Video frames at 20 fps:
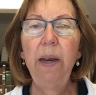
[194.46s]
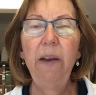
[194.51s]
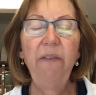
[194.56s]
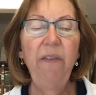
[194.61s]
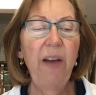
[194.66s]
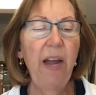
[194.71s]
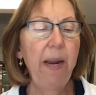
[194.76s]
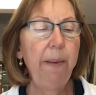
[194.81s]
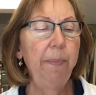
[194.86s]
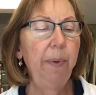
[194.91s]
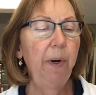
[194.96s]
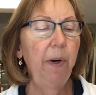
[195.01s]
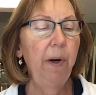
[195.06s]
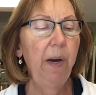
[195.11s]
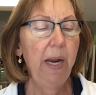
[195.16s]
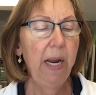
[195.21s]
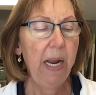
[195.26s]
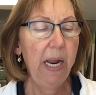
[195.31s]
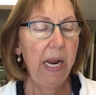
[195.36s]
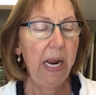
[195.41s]
fiber,
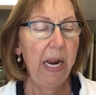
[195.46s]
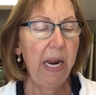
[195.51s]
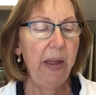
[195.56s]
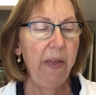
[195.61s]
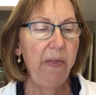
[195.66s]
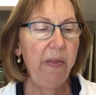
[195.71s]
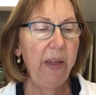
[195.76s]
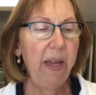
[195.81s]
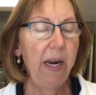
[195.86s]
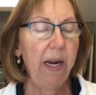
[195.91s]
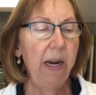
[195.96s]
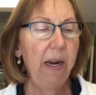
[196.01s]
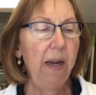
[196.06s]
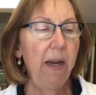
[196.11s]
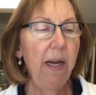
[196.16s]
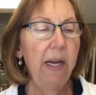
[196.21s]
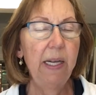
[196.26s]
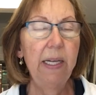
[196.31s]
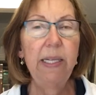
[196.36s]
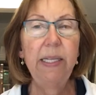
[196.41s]
and then
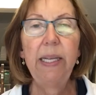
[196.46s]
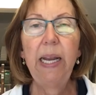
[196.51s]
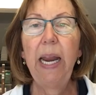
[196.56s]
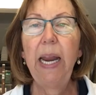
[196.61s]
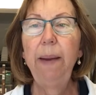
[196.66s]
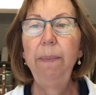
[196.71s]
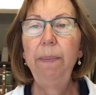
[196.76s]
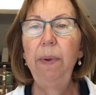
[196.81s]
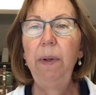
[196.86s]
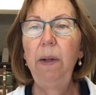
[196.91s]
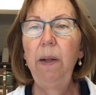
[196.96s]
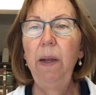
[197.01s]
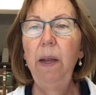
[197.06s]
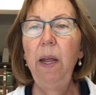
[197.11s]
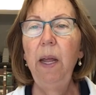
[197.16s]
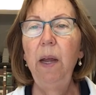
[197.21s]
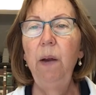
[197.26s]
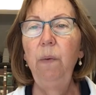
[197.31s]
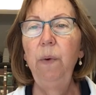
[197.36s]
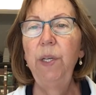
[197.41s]
sable,
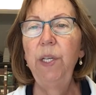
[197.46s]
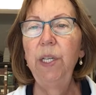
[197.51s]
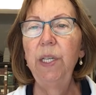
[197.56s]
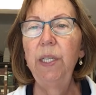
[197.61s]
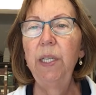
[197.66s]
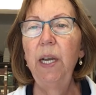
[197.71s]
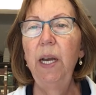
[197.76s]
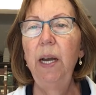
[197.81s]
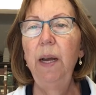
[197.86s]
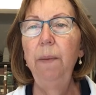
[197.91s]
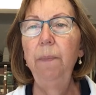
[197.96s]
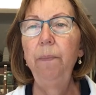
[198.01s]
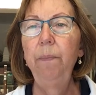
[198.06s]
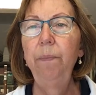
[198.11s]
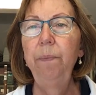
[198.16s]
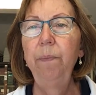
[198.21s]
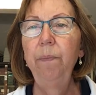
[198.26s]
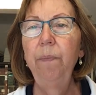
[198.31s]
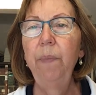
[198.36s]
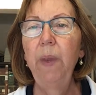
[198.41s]
which is
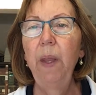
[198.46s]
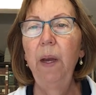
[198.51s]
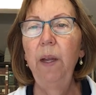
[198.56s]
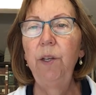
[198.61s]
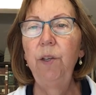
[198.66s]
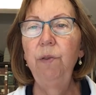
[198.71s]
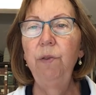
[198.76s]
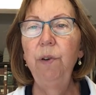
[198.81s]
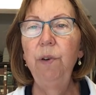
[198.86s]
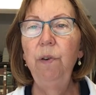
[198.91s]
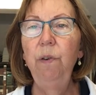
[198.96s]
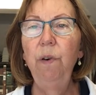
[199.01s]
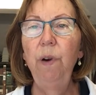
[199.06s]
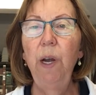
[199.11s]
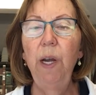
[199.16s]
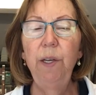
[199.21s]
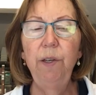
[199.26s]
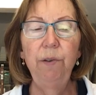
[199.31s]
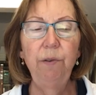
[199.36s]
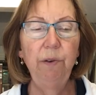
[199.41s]
a
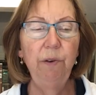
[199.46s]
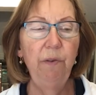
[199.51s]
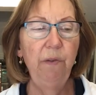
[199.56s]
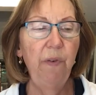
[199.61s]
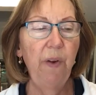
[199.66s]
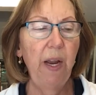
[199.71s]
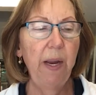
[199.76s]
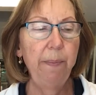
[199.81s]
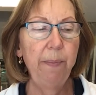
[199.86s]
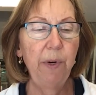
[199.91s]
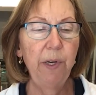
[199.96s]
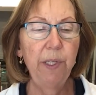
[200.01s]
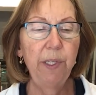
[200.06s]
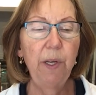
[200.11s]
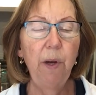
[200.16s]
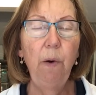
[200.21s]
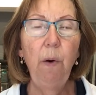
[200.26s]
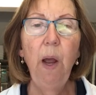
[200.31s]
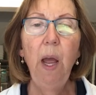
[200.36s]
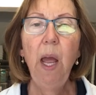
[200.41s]
true fiber.
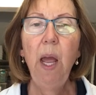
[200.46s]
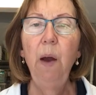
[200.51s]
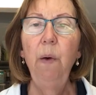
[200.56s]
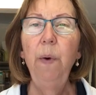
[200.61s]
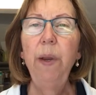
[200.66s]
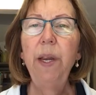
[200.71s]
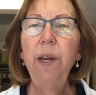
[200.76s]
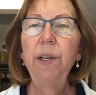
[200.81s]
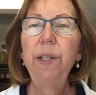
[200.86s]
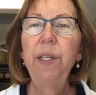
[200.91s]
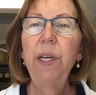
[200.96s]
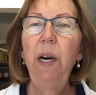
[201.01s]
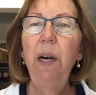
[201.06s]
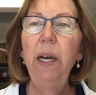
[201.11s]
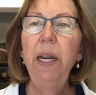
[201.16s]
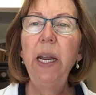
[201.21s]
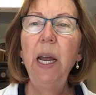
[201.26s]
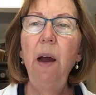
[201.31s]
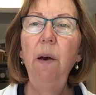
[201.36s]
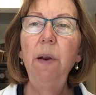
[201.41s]
So when you're
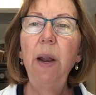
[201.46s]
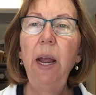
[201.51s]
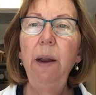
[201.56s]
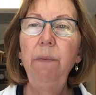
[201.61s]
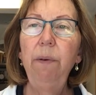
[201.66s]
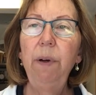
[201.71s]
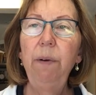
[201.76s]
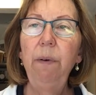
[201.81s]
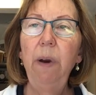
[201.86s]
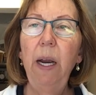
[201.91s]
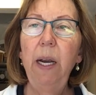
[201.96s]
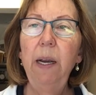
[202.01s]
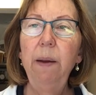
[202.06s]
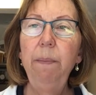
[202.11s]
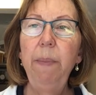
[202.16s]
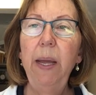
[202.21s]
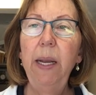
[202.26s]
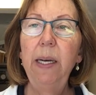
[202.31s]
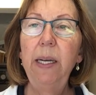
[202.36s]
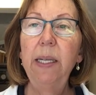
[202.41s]
starting out, I would
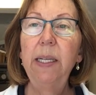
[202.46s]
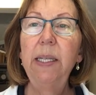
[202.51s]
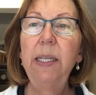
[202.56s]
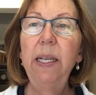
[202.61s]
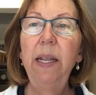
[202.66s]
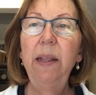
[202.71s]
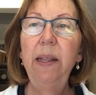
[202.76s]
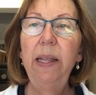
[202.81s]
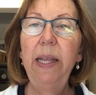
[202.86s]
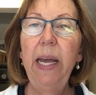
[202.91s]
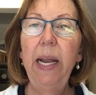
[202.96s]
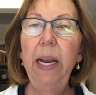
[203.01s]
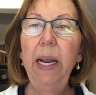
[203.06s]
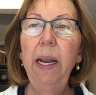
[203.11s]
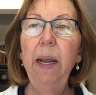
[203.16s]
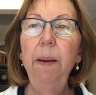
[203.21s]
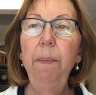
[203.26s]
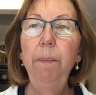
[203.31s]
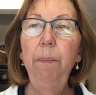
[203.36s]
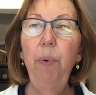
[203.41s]
recommend a synthetic
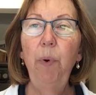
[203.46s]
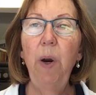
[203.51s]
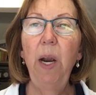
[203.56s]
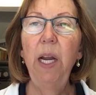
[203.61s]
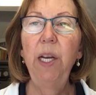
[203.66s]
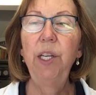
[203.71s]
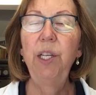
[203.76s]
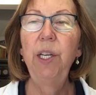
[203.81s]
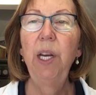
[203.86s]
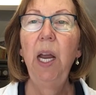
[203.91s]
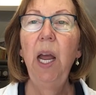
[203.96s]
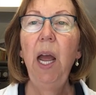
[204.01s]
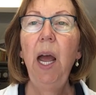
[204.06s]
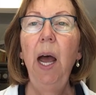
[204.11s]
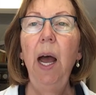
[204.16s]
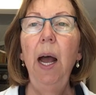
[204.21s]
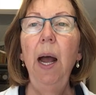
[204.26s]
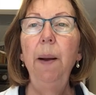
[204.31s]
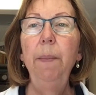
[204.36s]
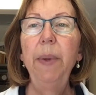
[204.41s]
brush.
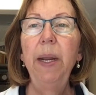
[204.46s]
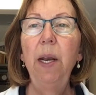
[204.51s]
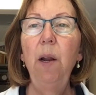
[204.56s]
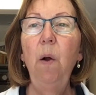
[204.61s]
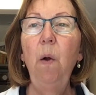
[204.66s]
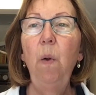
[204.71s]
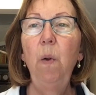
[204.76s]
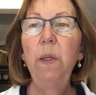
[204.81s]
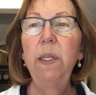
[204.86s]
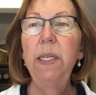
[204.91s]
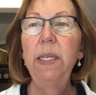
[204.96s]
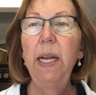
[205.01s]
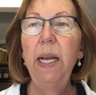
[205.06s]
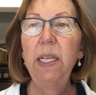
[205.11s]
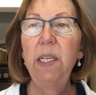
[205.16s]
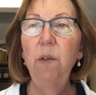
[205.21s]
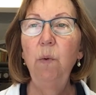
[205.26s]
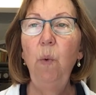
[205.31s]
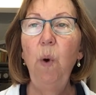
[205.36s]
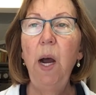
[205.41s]
It holds
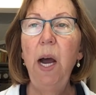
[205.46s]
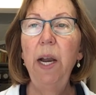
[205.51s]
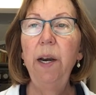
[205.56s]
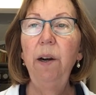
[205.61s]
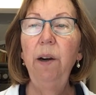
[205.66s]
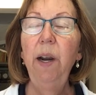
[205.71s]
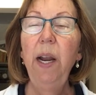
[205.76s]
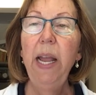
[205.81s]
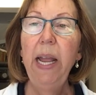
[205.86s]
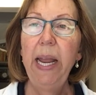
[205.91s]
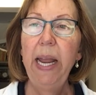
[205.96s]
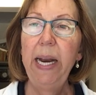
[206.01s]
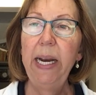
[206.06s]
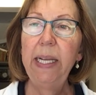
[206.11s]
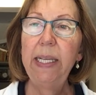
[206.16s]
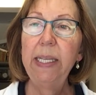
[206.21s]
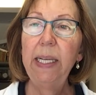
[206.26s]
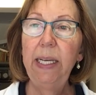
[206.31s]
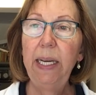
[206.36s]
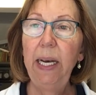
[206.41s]
less water and
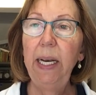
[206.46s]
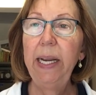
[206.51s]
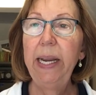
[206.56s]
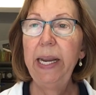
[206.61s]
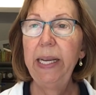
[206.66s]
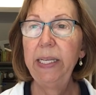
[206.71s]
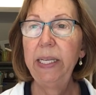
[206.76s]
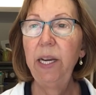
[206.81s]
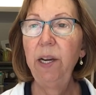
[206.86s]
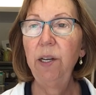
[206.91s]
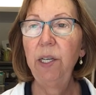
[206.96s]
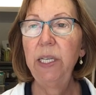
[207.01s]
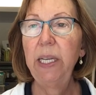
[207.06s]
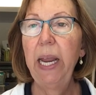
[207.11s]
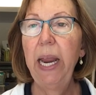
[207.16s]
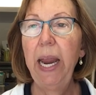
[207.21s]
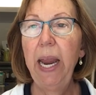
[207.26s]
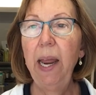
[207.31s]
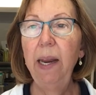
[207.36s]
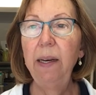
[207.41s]
it's a little easier to
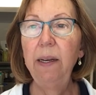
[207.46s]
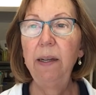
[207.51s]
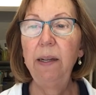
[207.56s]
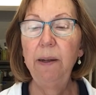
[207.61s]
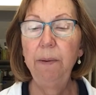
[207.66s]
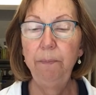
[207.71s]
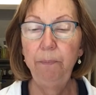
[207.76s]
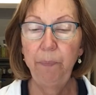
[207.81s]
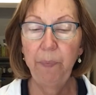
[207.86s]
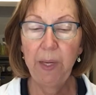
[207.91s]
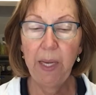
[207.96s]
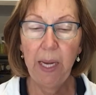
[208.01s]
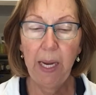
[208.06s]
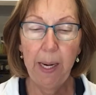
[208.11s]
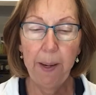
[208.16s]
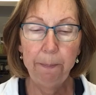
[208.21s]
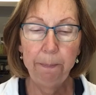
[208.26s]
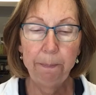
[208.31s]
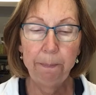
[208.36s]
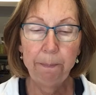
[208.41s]
handle. Okay.